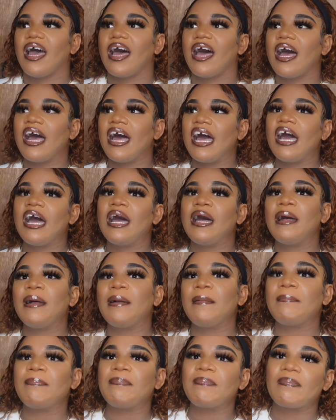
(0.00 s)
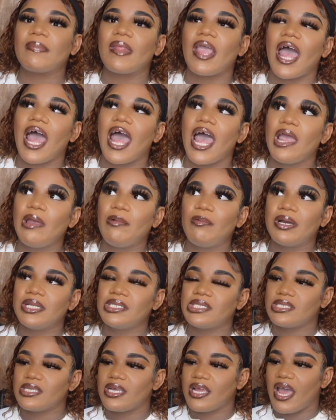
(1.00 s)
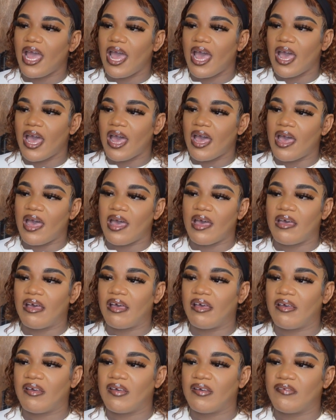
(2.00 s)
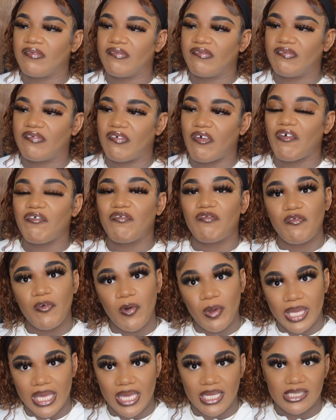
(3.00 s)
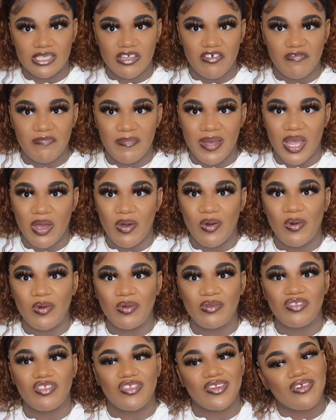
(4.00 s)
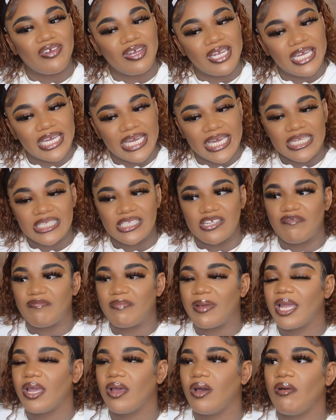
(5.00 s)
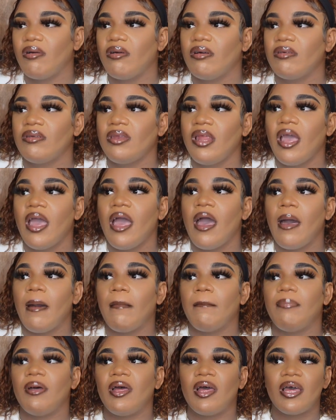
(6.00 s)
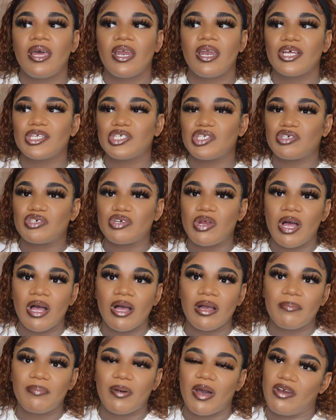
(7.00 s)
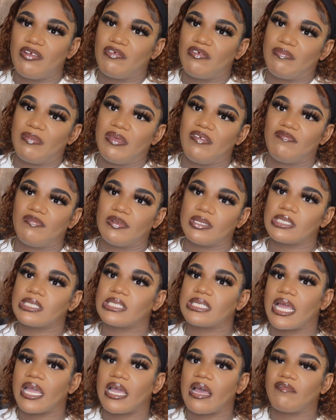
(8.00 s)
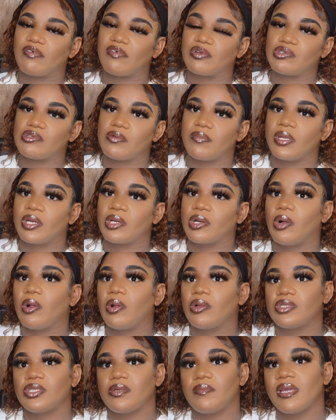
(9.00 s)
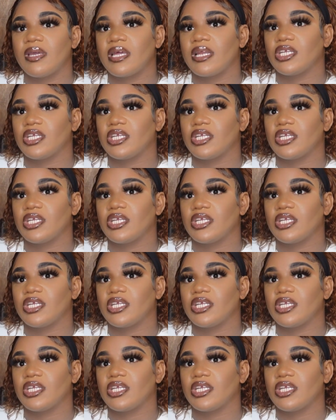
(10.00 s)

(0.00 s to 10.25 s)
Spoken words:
I want to have 4 kids of my own, 3 kids of my own, but a strong part of me feels like I've also been called to be an